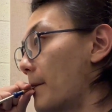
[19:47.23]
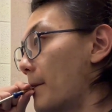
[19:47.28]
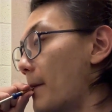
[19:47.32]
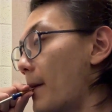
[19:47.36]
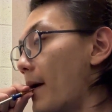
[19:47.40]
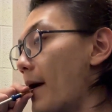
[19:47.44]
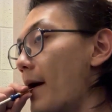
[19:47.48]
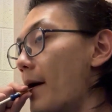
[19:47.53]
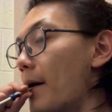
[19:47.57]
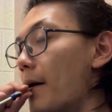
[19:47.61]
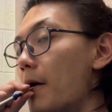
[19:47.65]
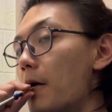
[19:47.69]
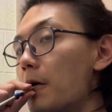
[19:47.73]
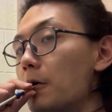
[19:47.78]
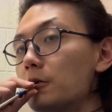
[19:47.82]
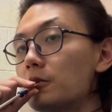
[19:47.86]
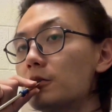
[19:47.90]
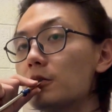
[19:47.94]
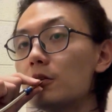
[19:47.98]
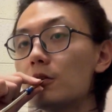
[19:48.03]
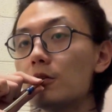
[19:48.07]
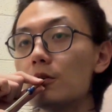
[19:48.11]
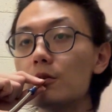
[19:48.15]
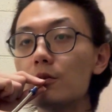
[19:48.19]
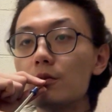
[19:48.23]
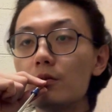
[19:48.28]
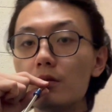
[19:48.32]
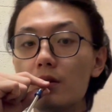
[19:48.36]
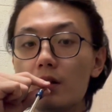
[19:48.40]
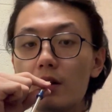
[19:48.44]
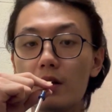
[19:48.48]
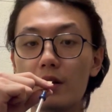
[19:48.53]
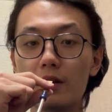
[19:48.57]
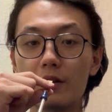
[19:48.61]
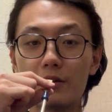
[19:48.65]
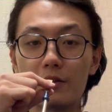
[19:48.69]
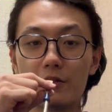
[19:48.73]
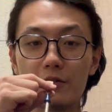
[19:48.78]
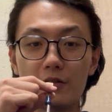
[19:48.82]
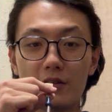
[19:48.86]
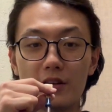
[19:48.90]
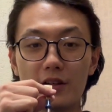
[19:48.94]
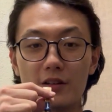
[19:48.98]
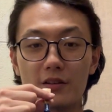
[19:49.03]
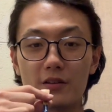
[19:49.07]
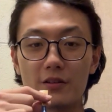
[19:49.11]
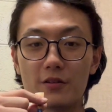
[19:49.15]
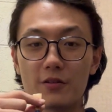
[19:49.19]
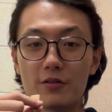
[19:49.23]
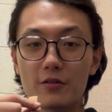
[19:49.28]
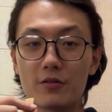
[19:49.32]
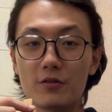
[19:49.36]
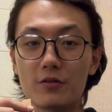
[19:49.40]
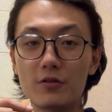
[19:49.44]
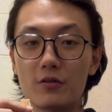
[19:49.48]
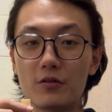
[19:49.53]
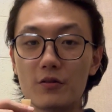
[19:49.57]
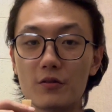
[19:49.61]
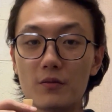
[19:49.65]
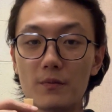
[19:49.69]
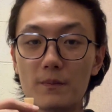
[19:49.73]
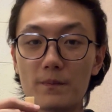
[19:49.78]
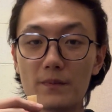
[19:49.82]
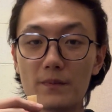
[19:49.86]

And also, you need to